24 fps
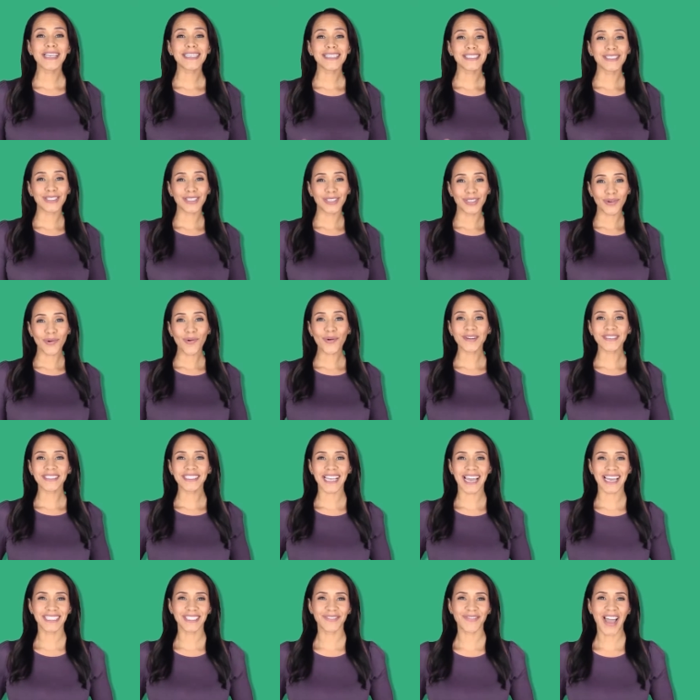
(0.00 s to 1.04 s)
is your
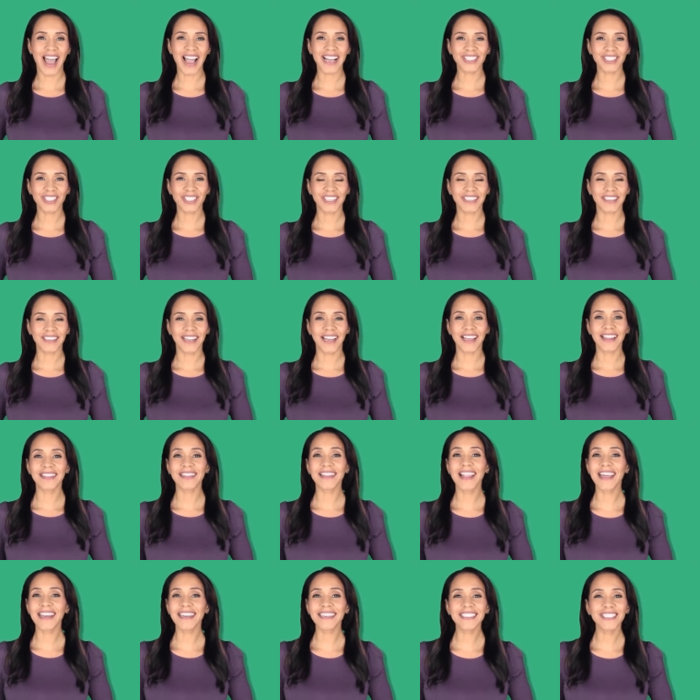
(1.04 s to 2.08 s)
satisfaction.
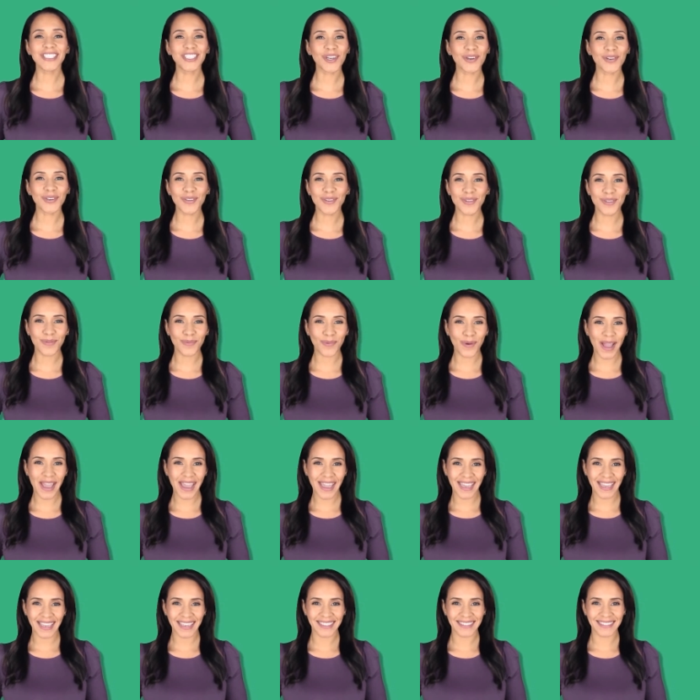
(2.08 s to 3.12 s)
Let us show you the
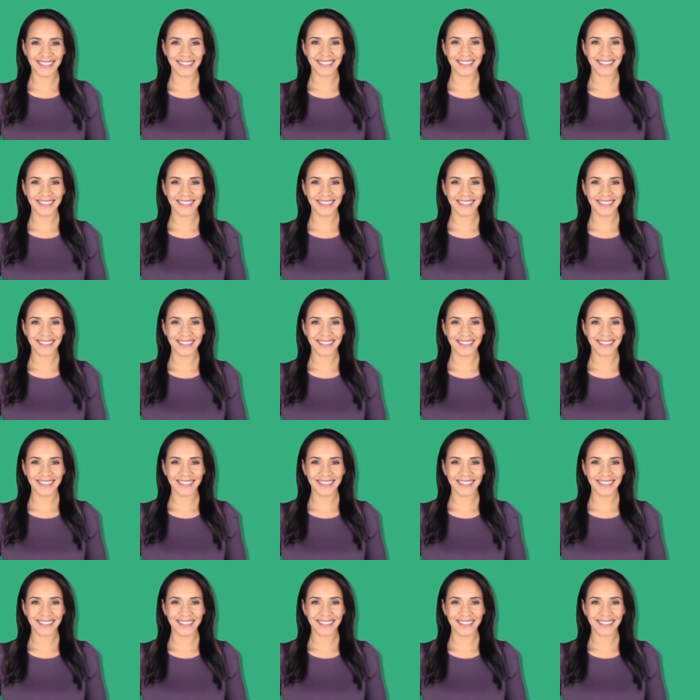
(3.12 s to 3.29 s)
way.